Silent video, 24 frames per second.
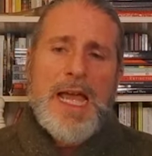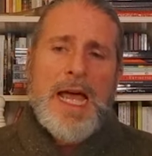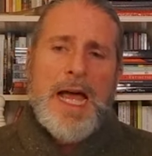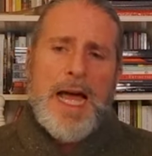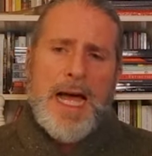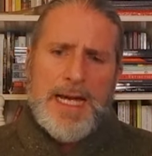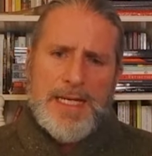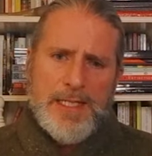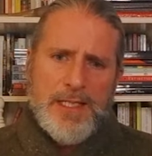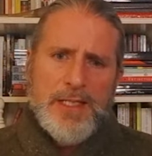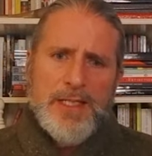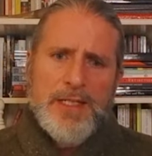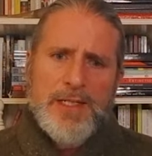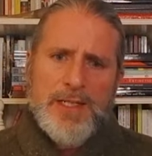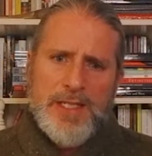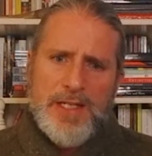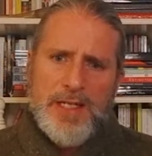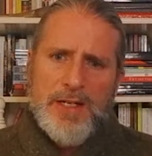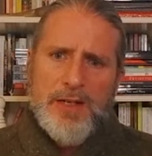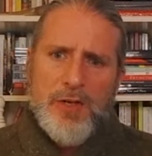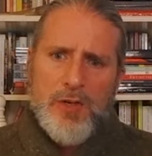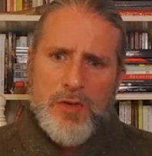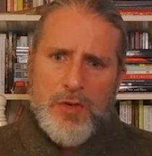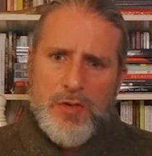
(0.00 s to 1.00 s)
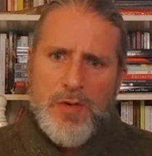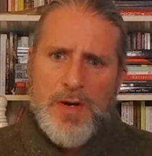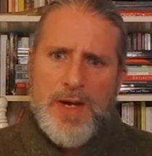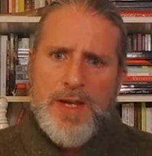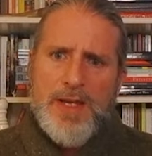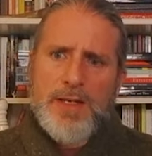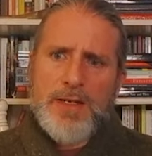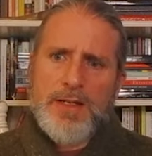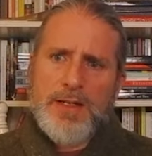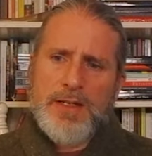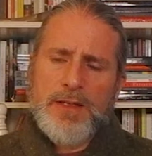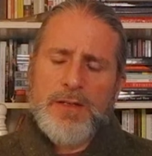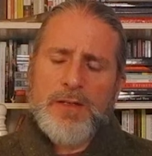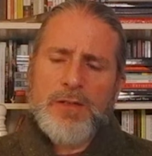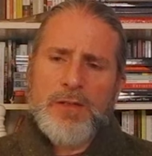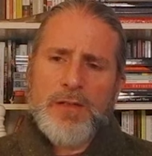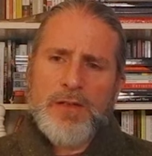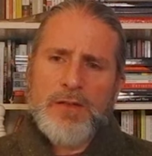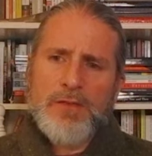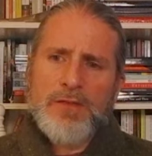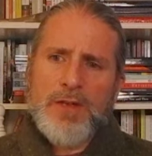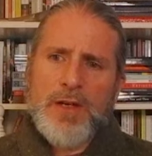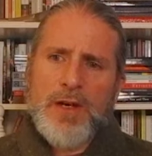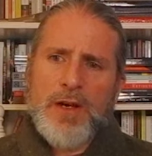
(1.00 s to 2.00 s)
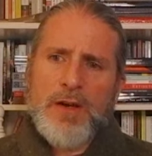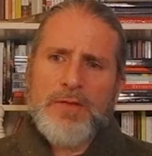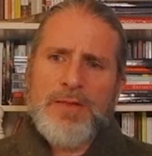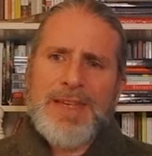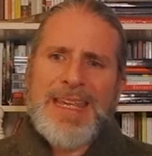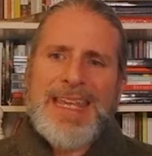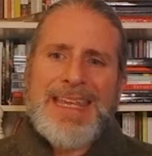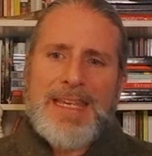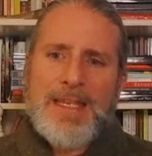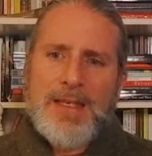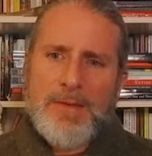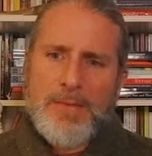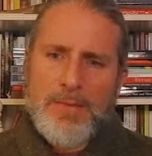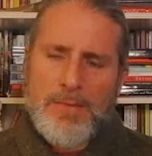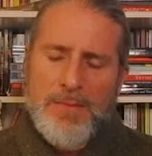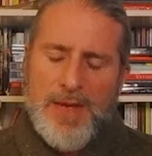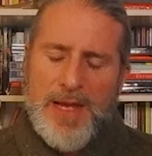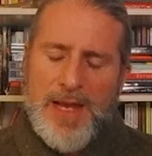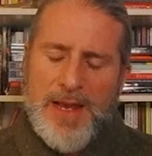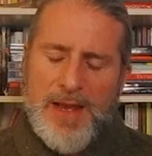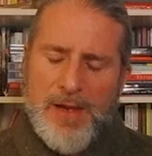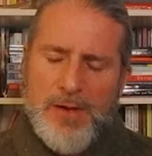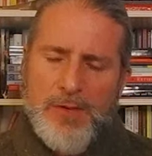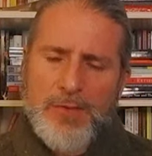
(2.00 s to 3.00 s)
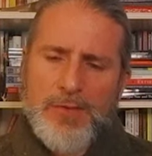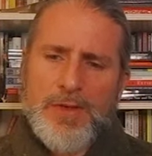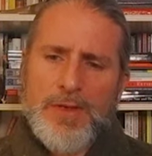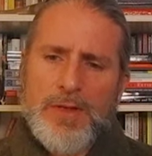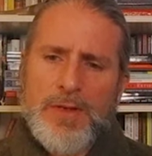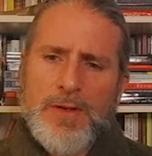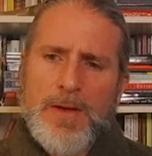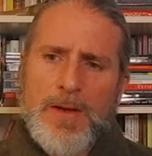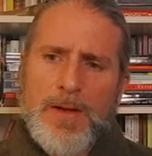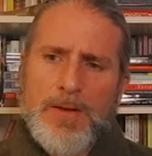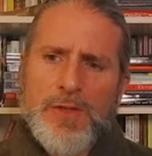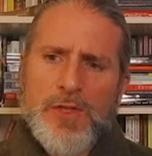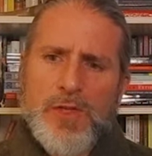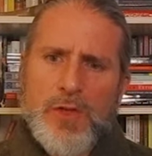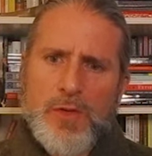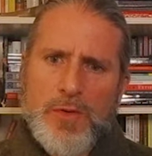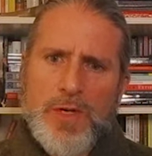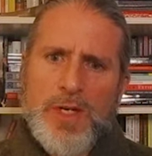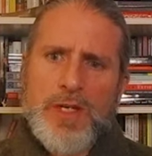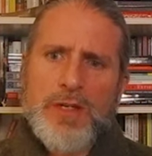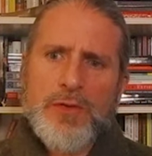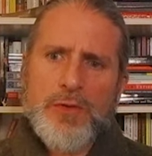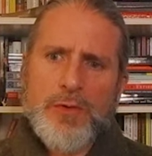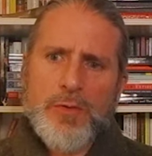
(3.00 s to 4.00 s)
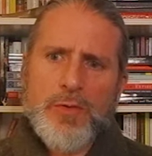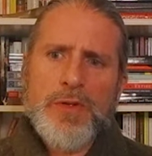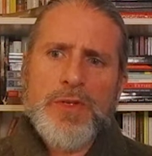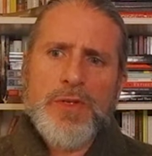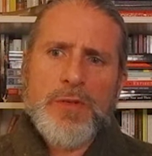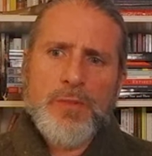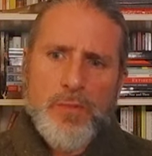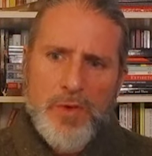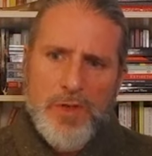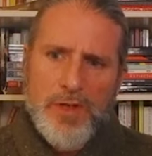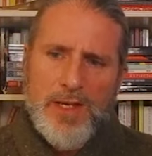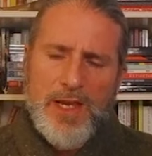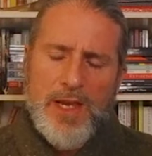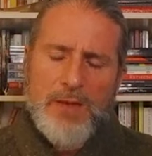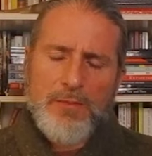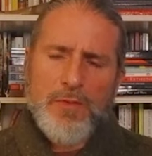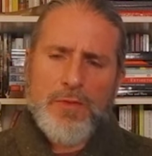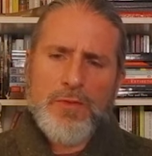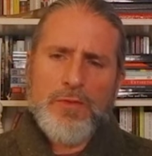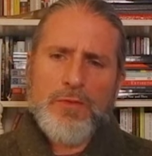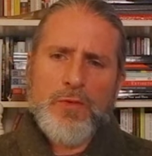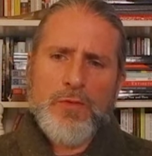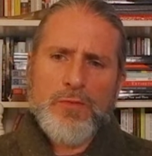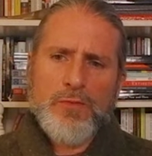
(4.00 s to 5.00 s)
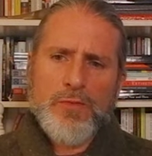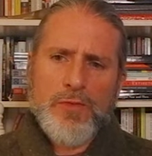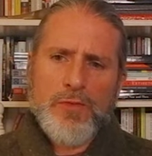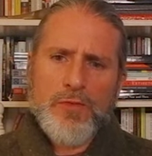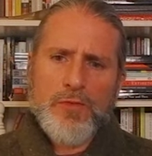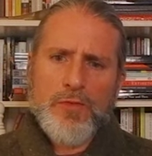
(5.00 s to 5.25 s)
Iceland has seen a great deal of, of inbound uh, screen tourism with Game of Thrones